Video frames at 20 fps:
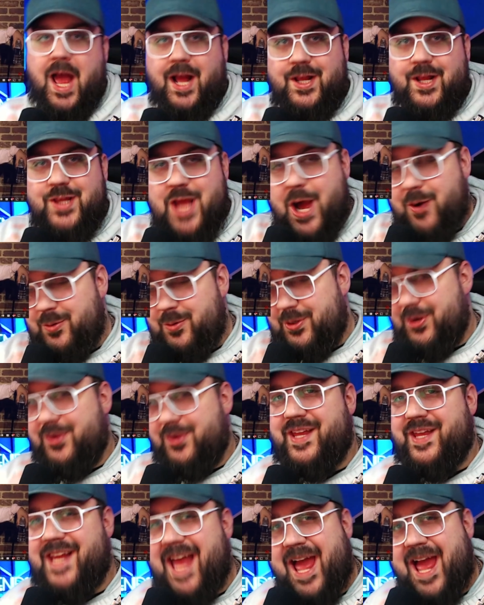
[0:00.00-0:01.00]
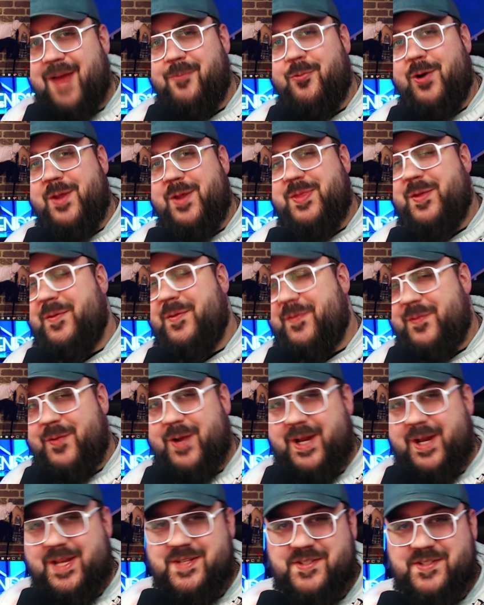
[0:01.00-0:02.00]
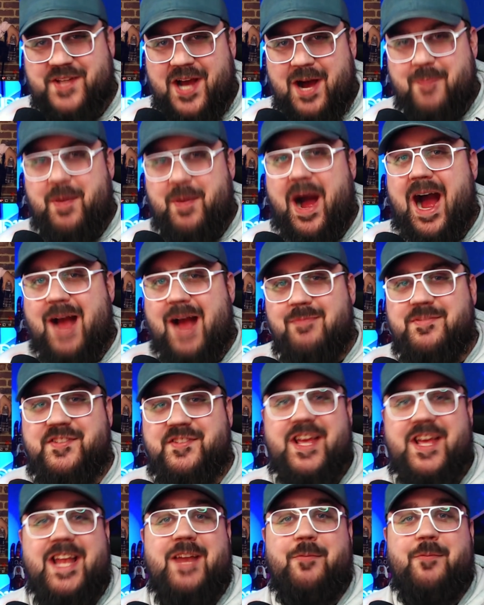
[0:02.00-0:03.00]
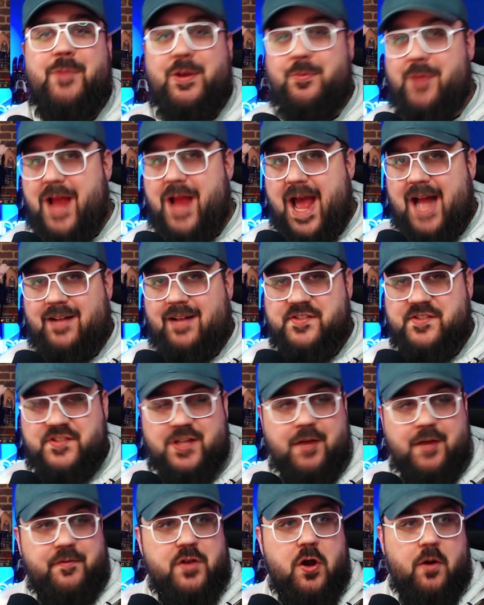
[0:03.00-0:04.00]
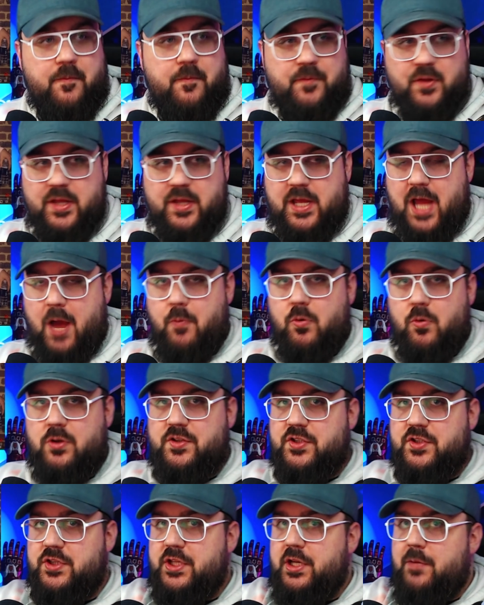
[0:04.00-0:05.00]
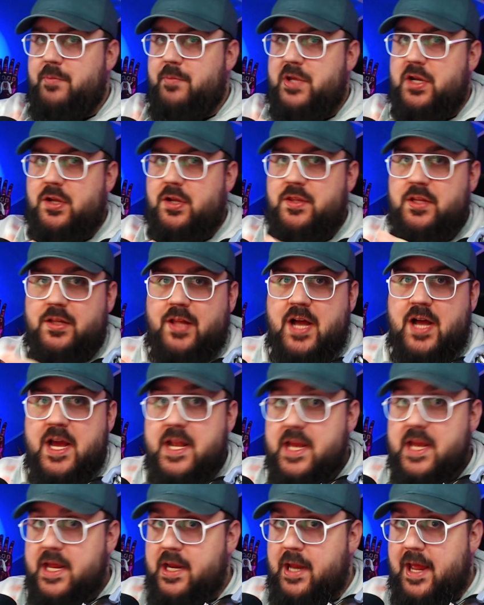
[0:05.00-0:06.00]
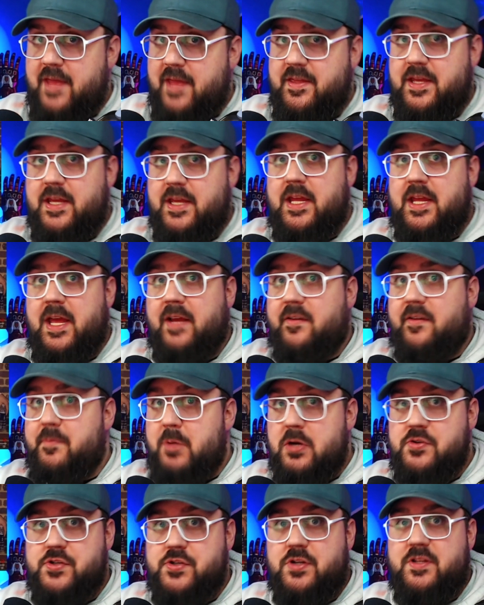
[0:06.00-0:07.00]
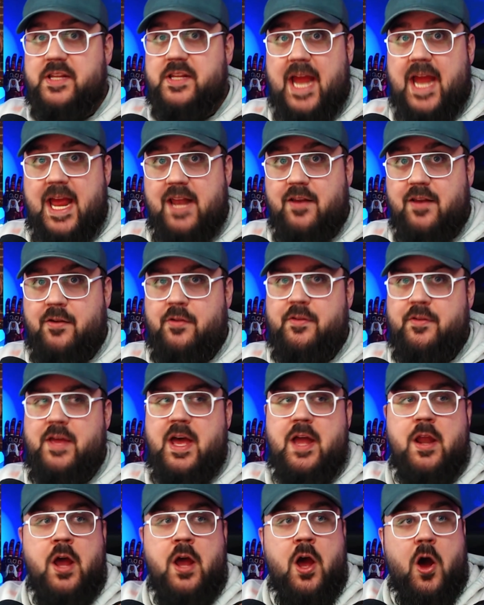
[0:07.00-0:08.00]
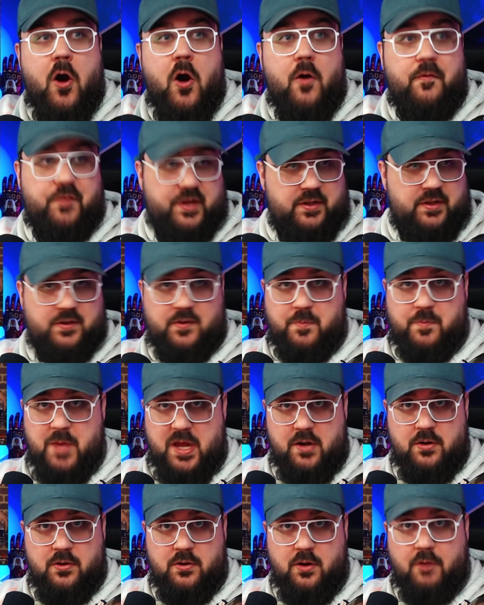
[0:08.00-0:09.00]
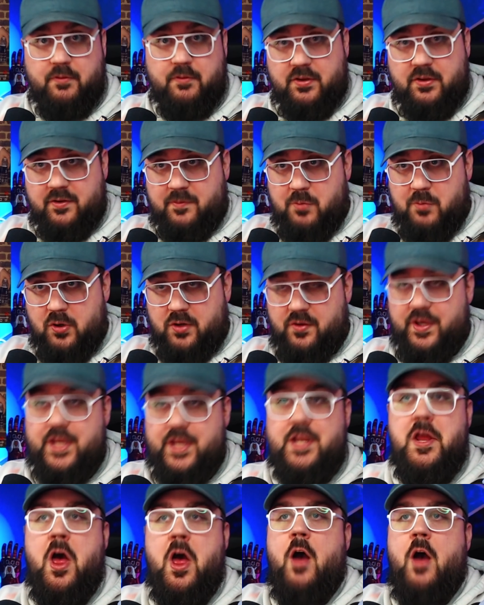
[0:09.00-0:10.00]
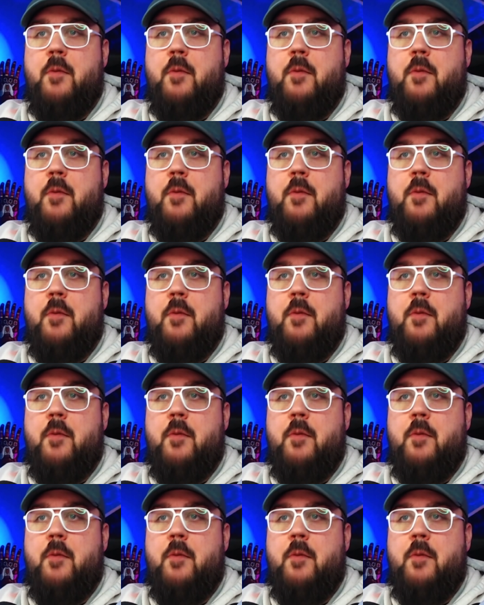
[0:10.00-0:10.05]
Yo, Girthy Gang, what the frick is up? I'm Send1t. We react to stuff, and hopefully, I worked a little bit on the lighting and the exposure and the gain and all that. Hopefully, it looks better. Hopefully, it looks more clean.